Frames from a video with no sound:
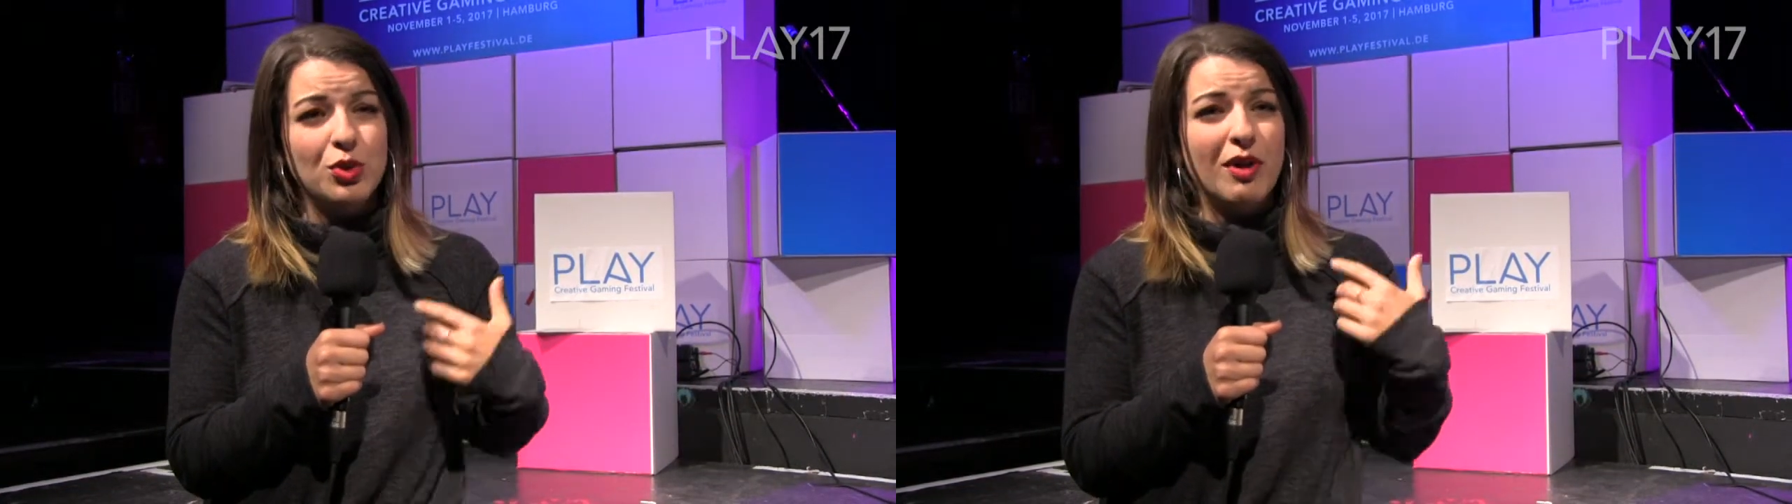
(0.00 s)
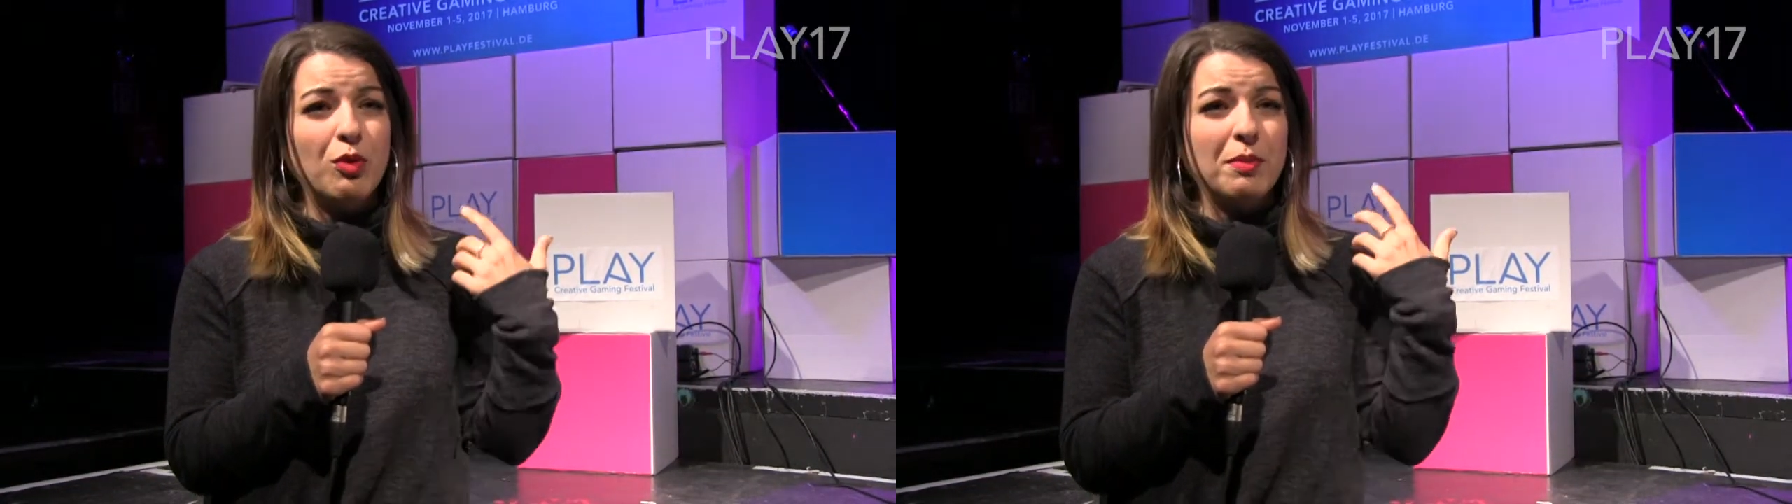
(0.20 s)

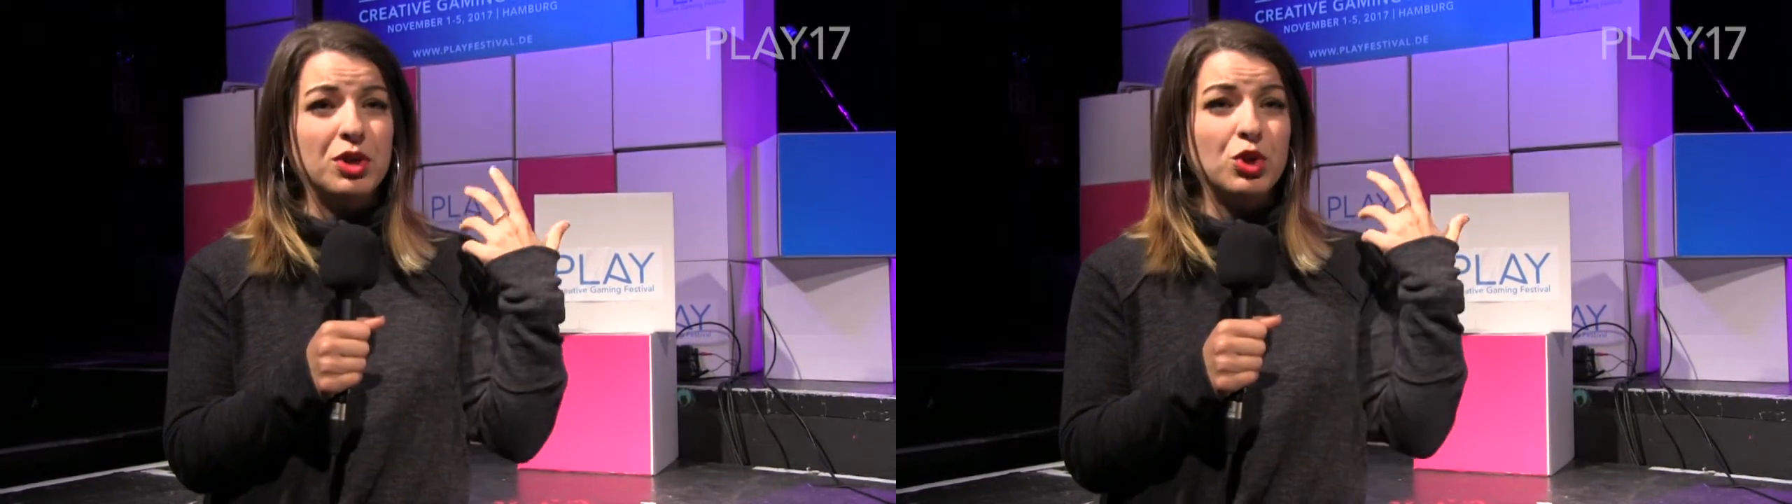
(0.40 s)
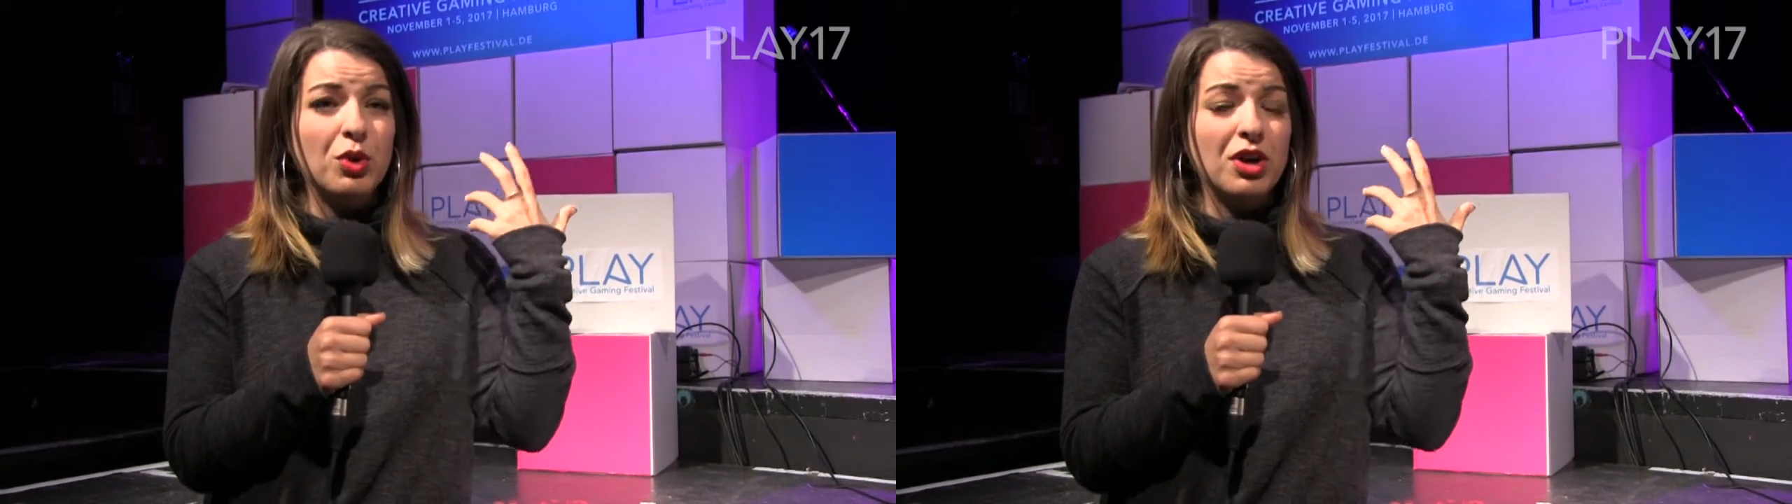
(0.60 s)
You have
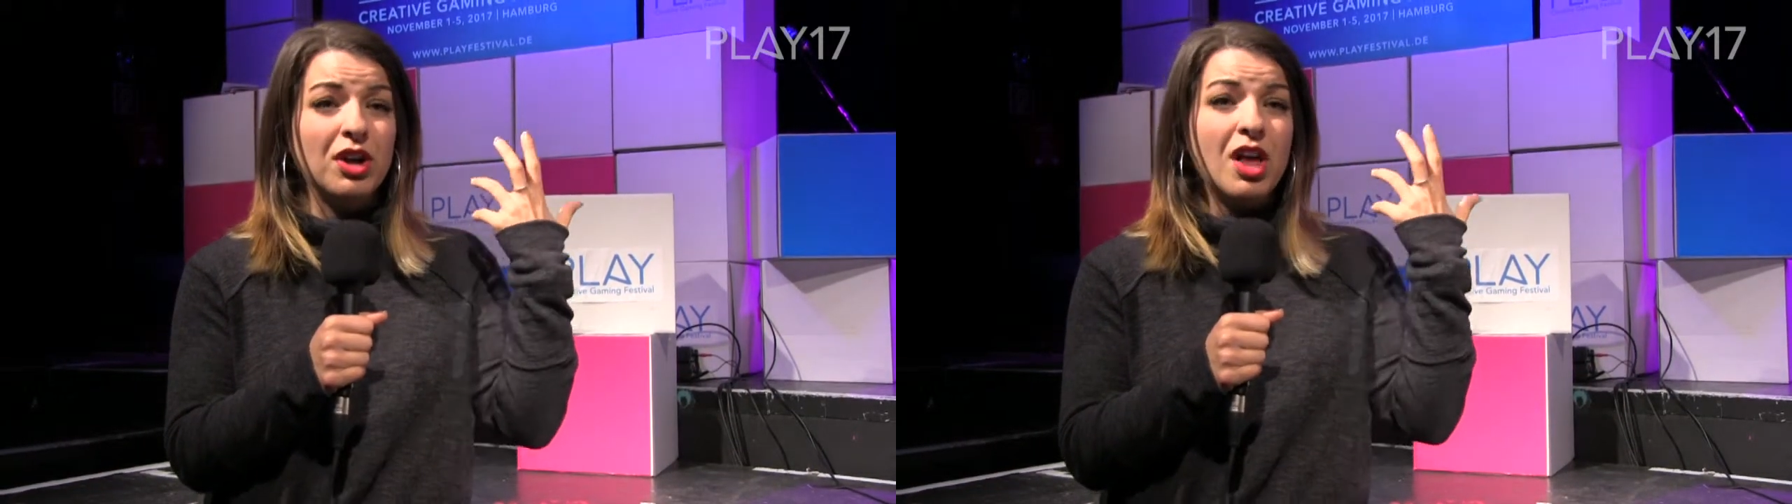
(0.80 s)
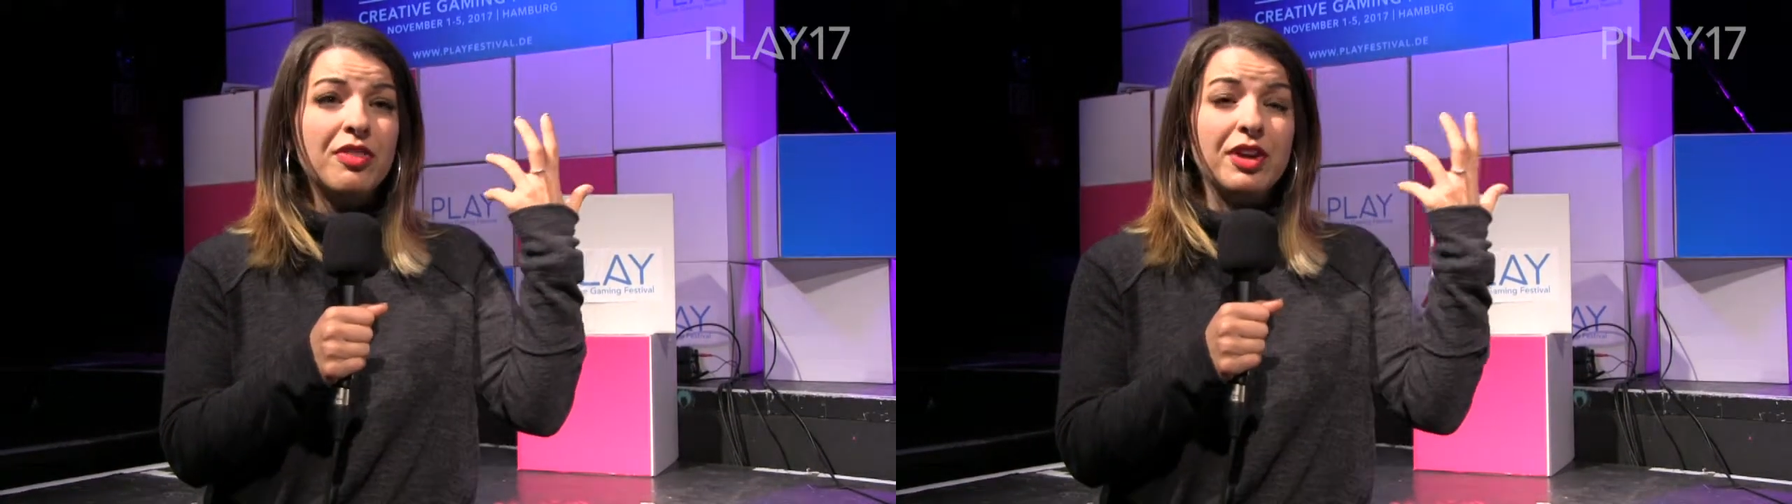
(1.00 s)
women who
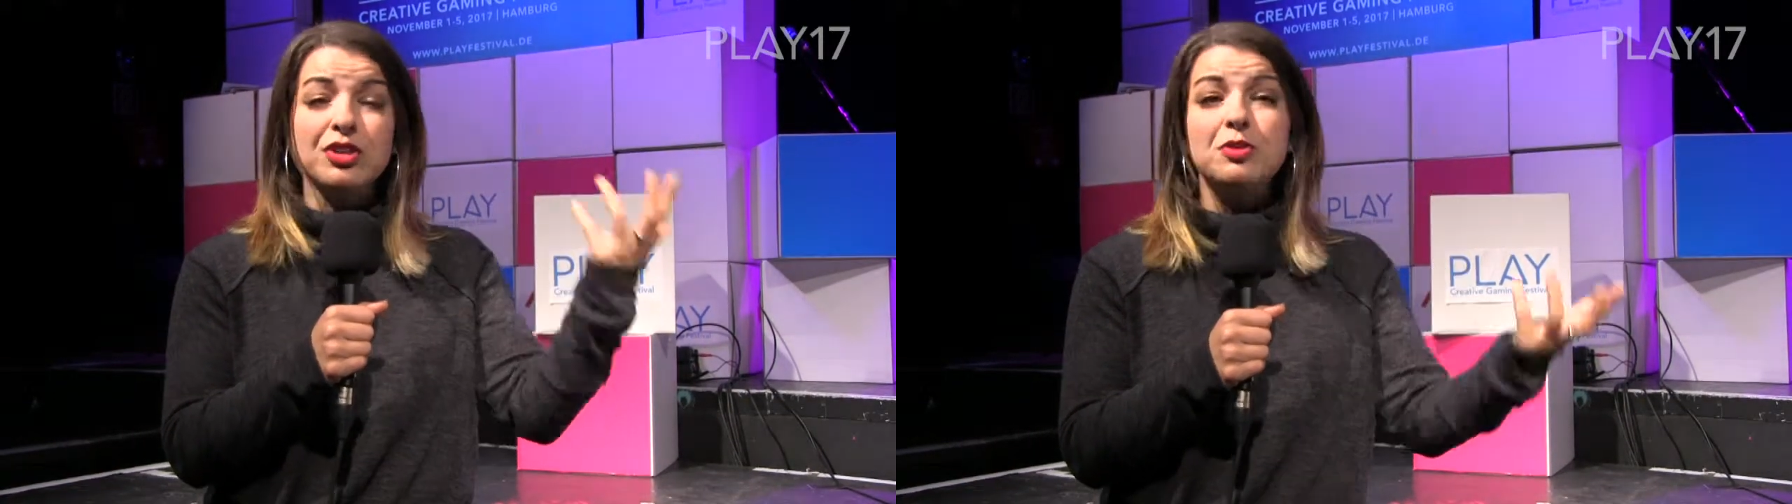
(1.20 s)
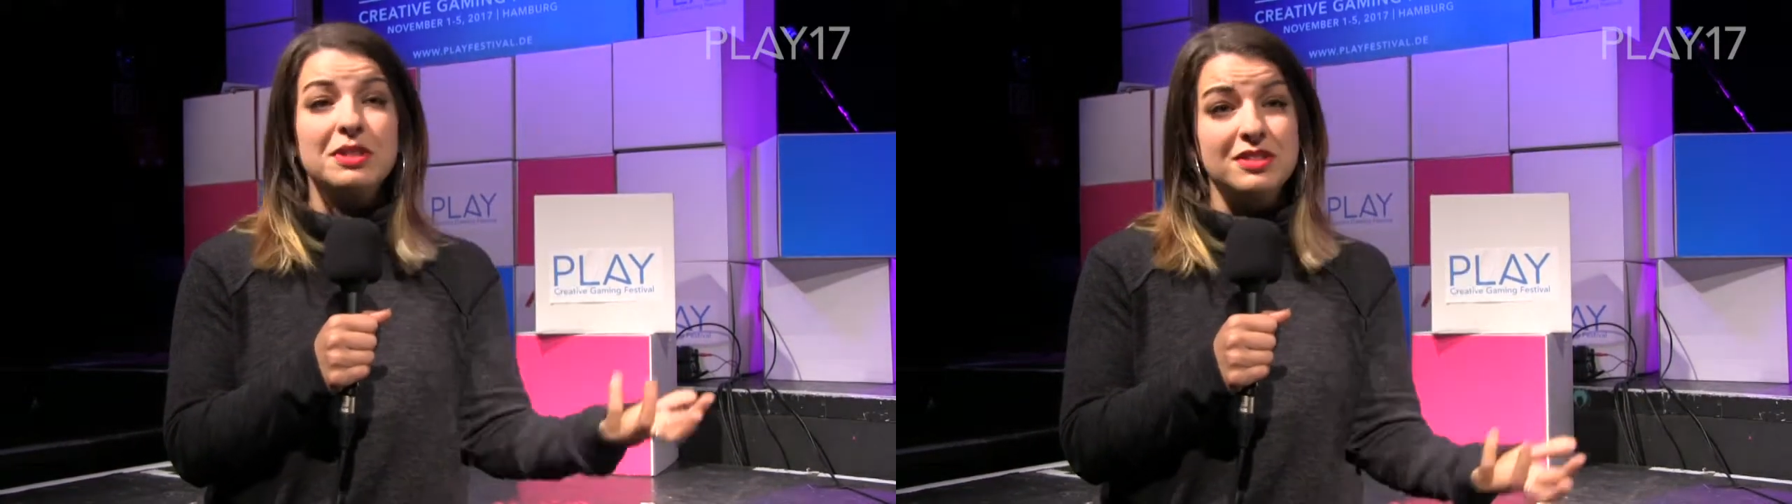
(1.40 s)
are
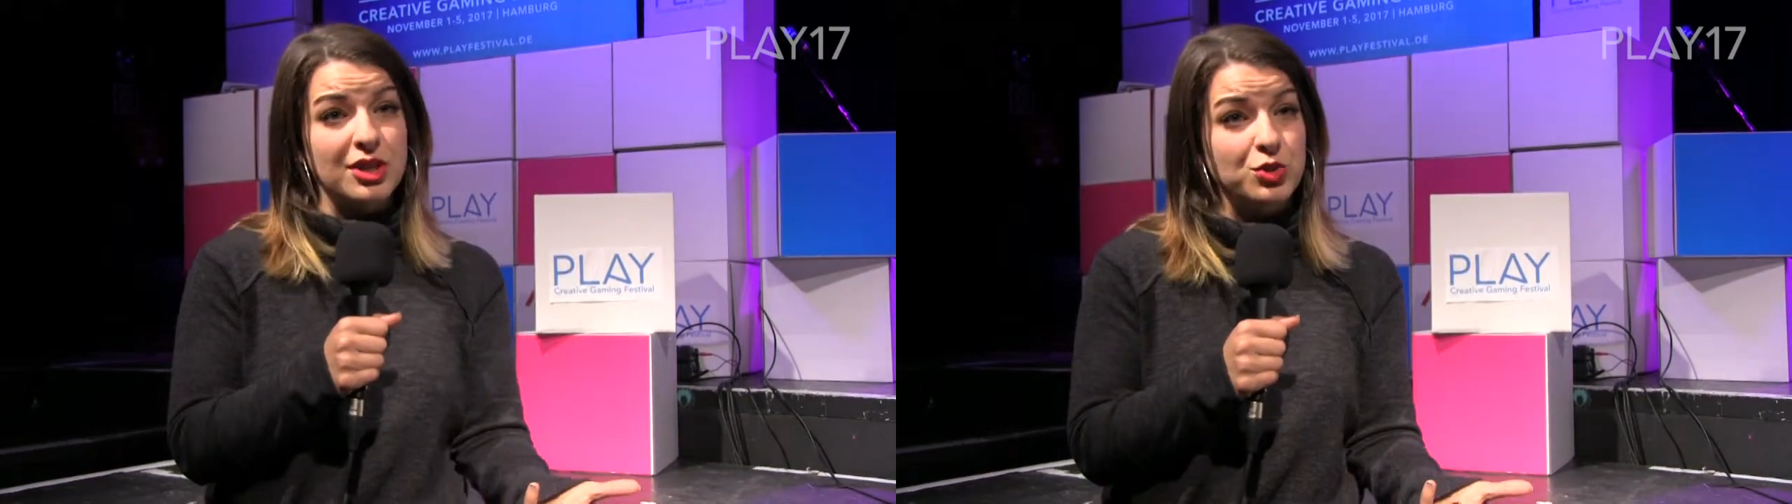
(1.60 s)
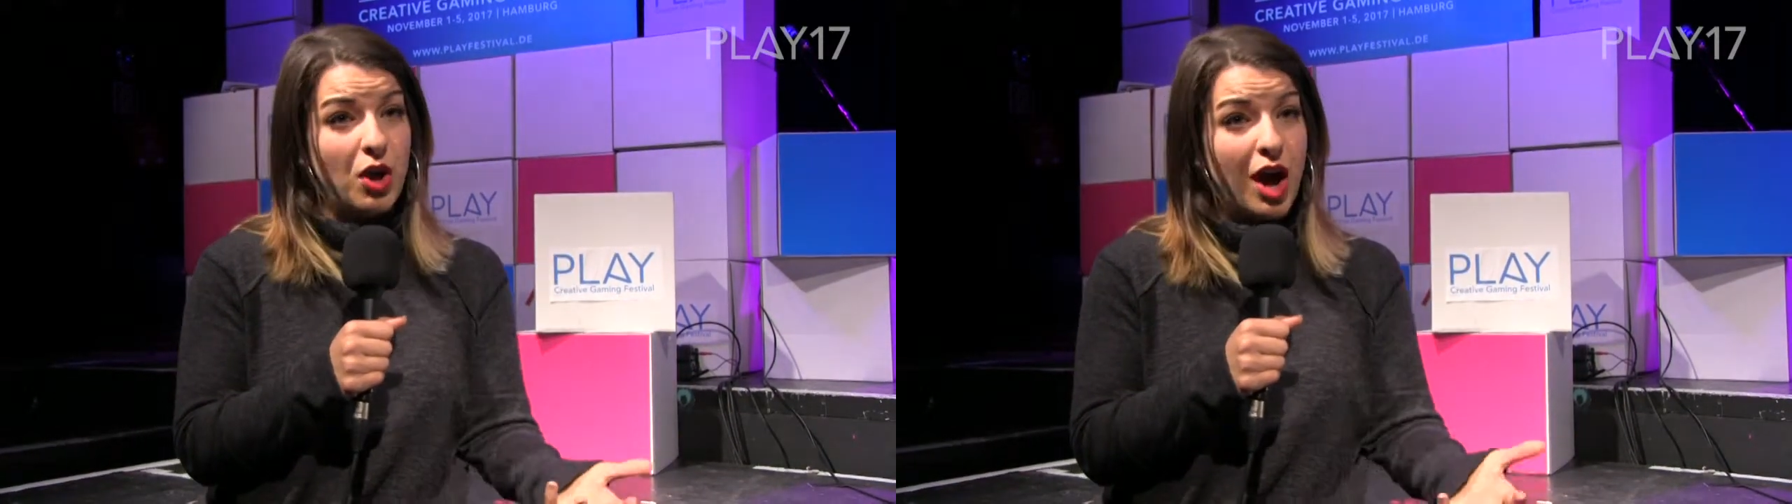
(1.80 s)
there to be sexual